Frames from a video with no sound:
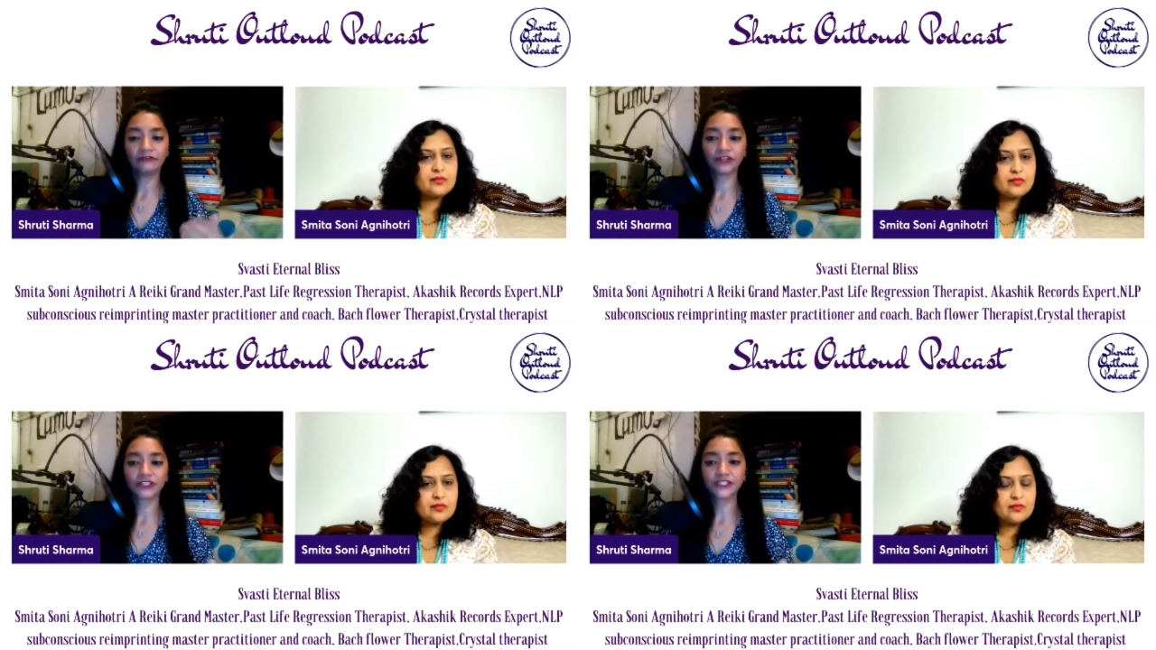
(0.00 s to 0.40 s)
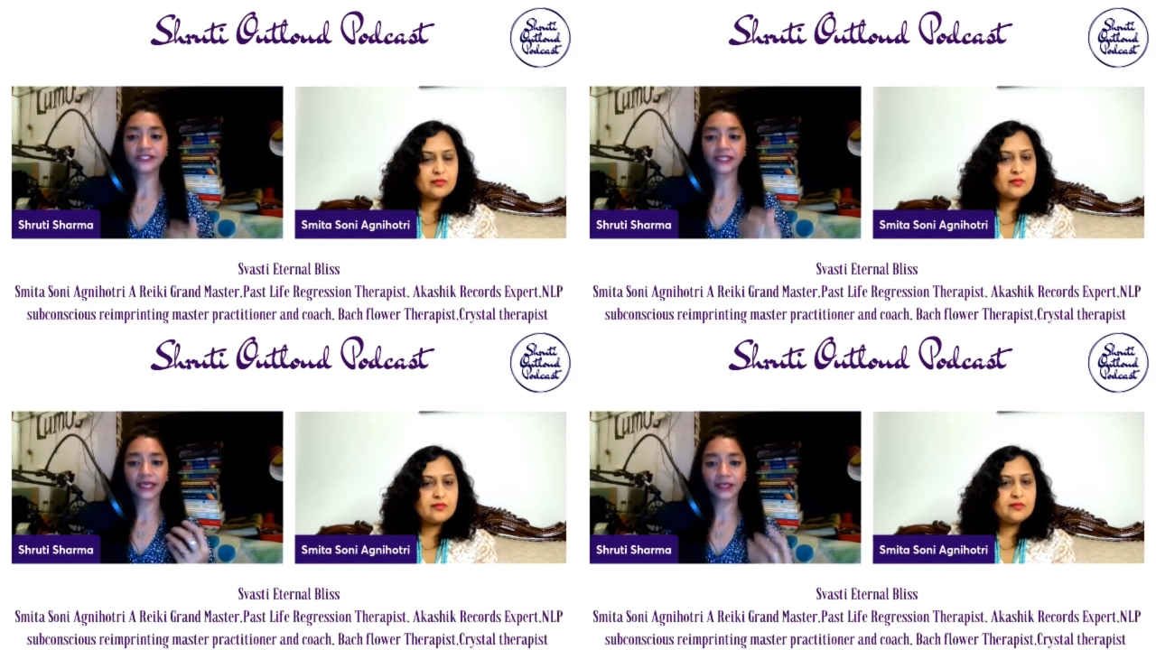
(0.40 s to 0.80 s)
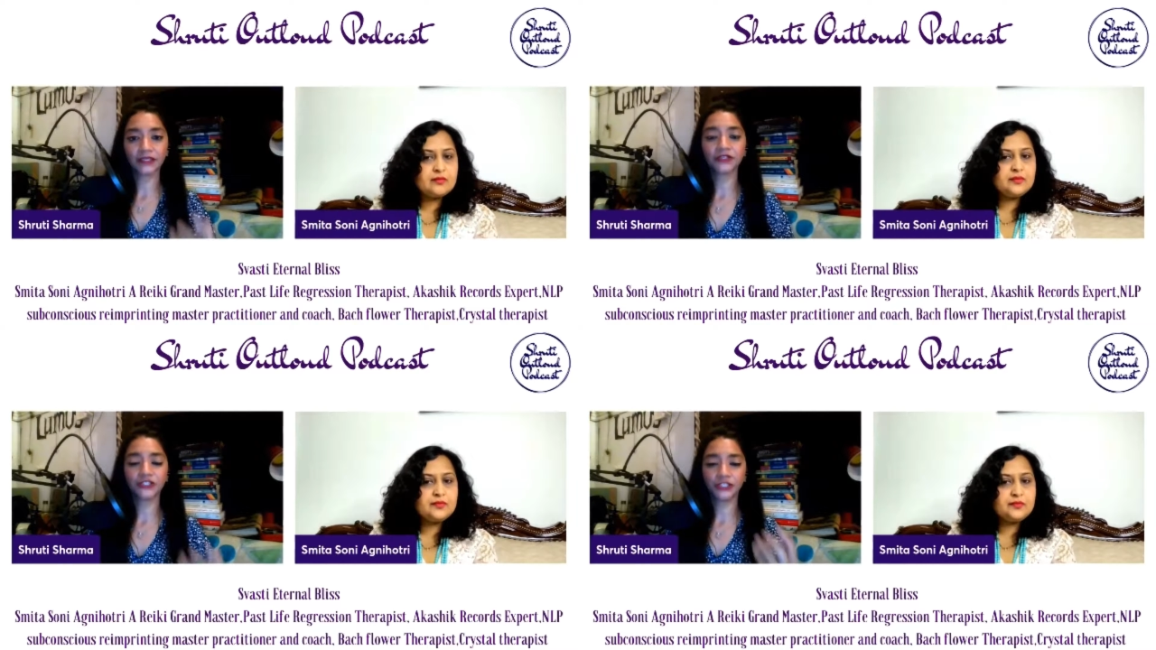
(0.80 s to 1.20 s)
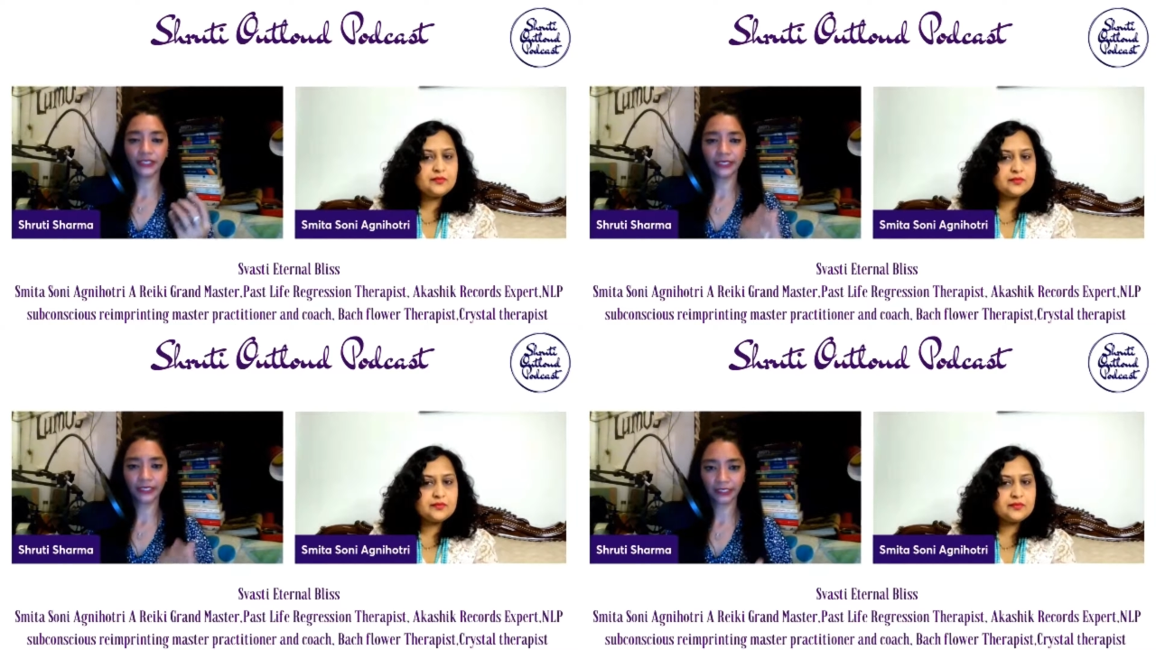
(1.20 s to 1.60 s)
Speaker 1: which is
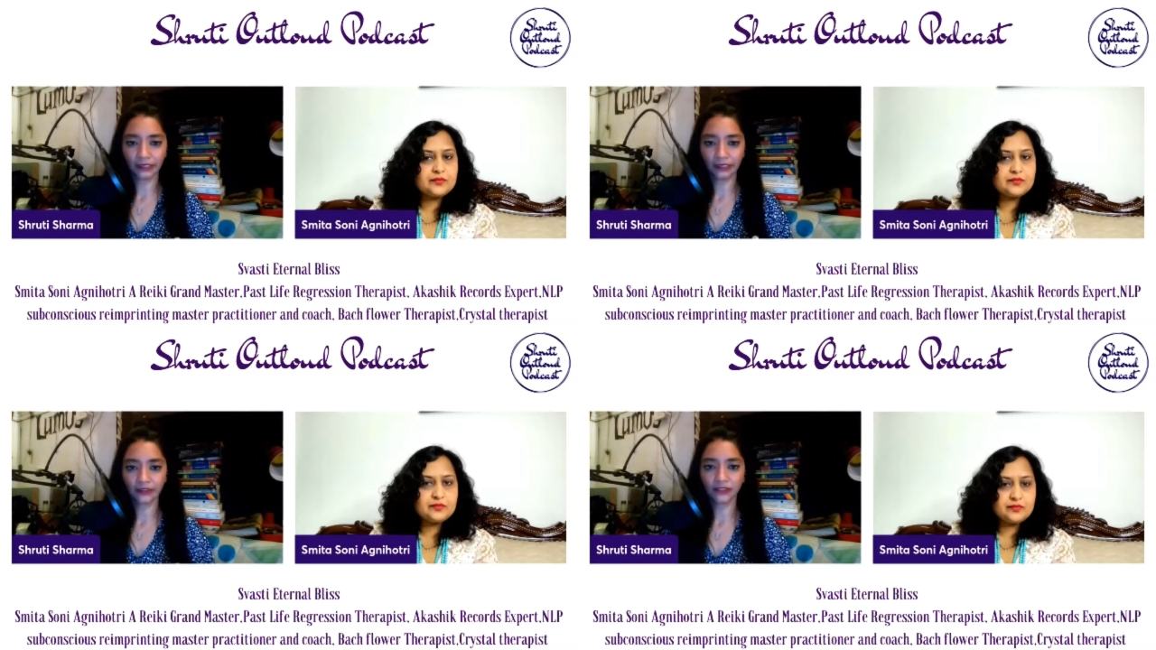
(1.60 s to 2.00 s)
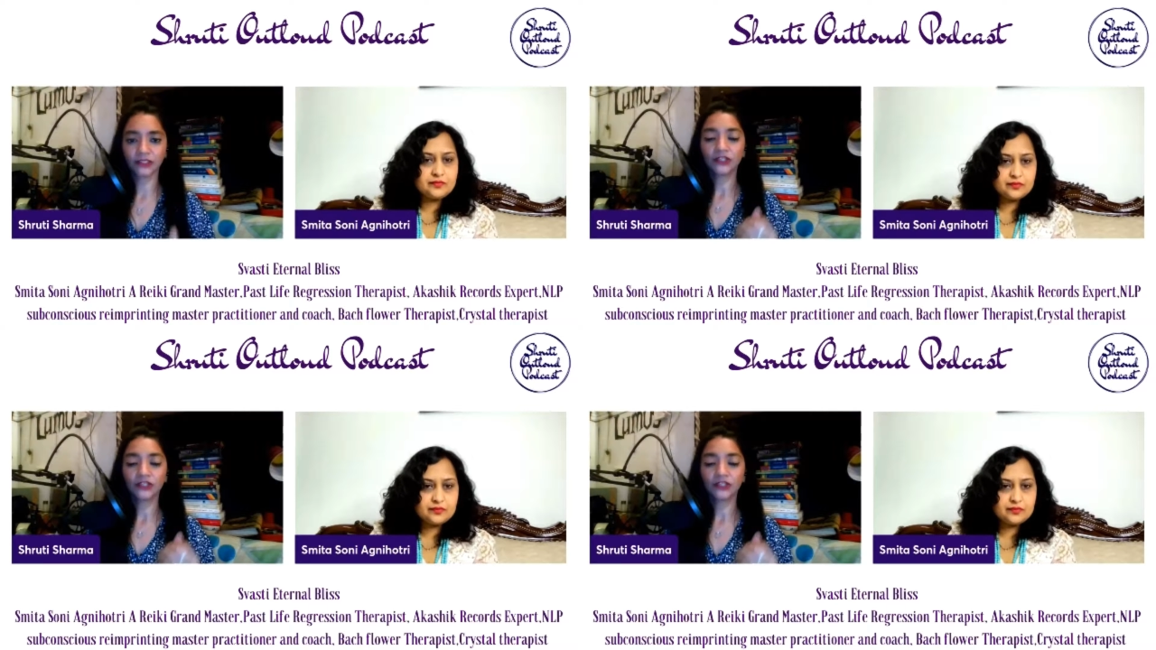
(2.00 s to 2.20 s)
energy healing.